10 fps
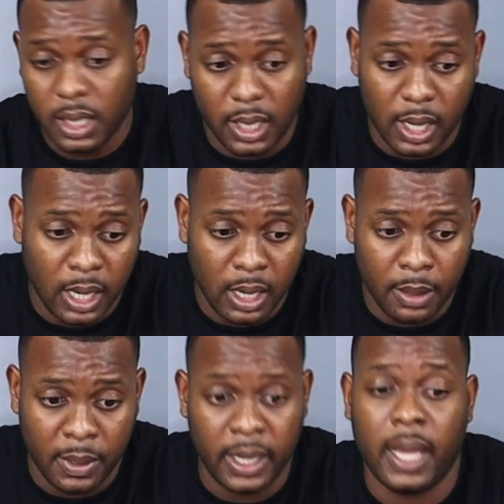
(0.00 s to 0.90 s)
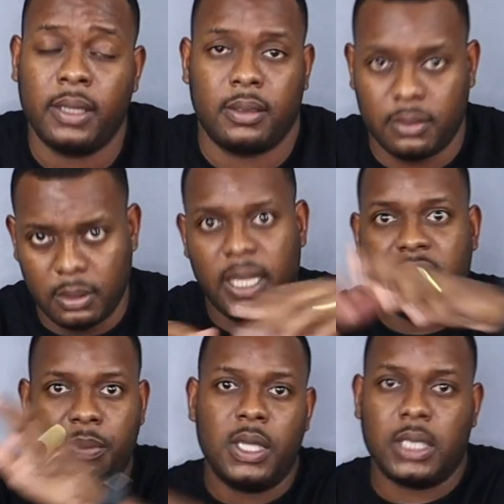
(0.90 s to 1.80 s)
And that
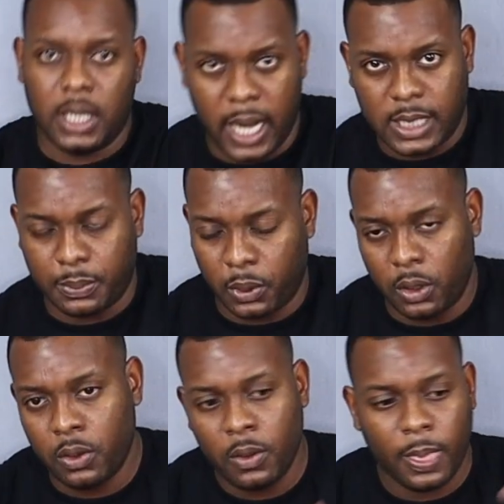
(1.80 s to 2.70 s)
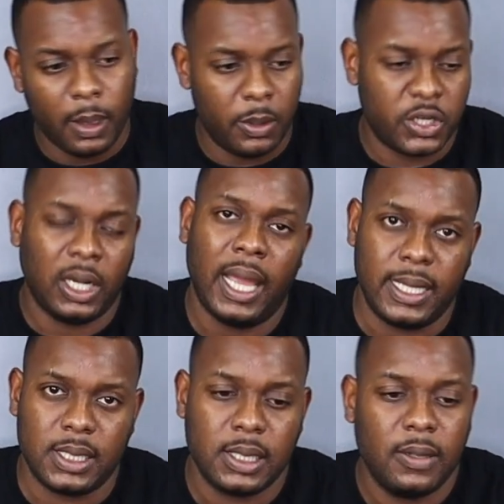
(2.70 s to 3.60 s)
leads me into the next pro, which are
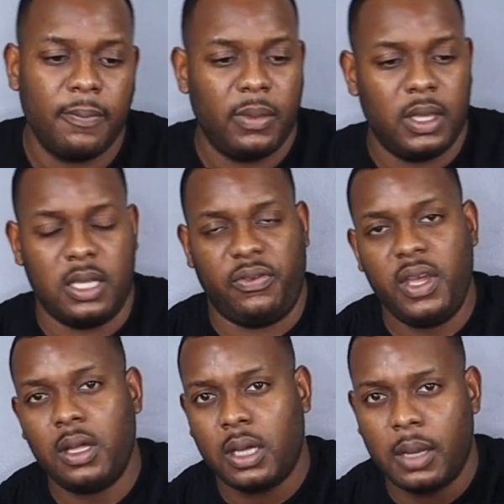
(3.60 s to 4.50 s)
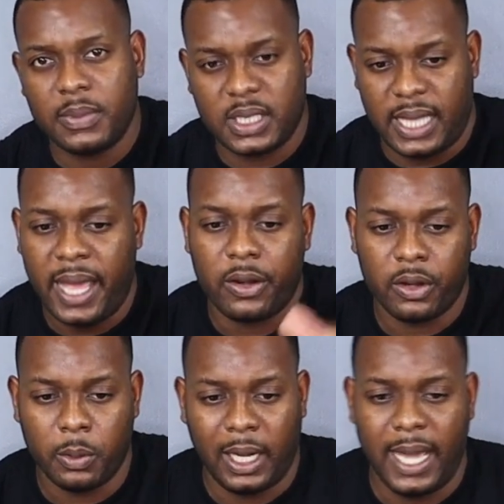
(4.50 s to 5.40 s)
lights. This vehicle comes
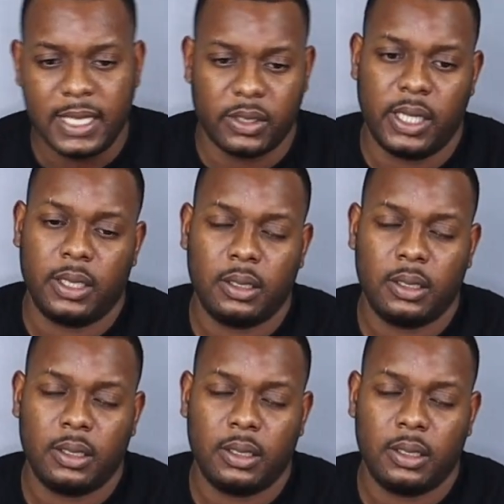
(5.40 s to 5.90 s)
standard with lights on it.